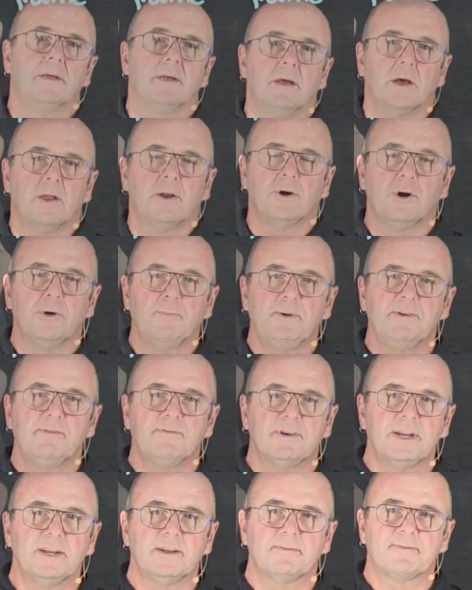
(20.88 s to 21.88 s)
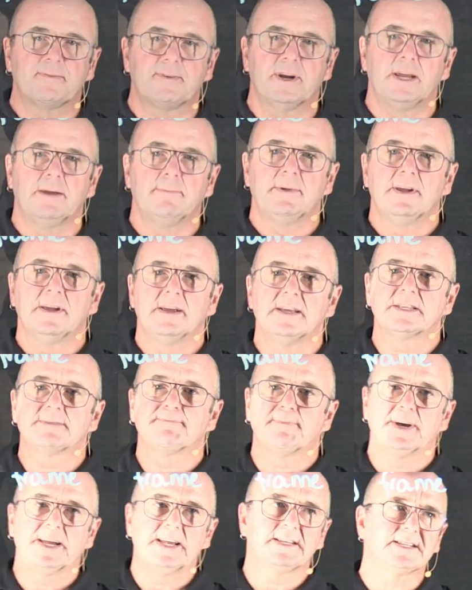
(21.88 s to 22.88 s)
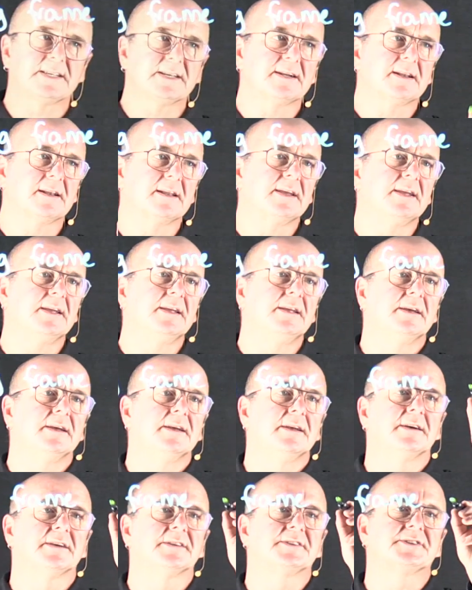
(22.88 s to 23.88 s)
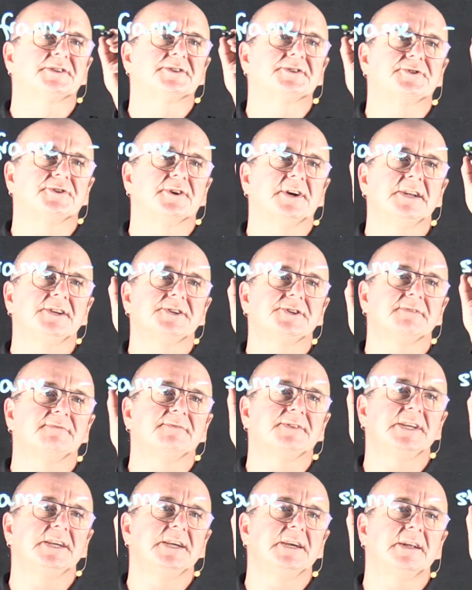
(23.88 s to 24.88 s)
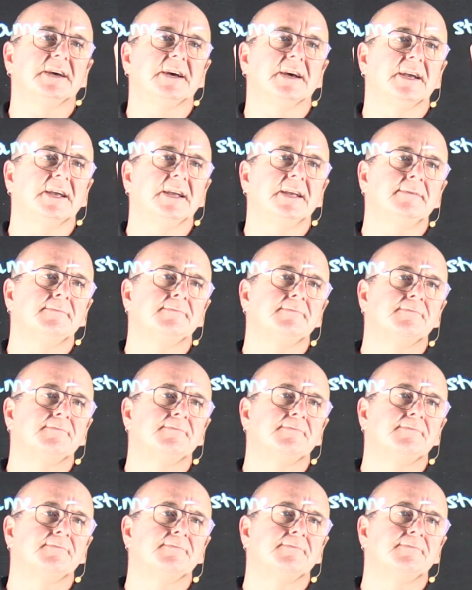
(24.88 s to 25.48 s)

An open reading frame is basically a stretch of DNA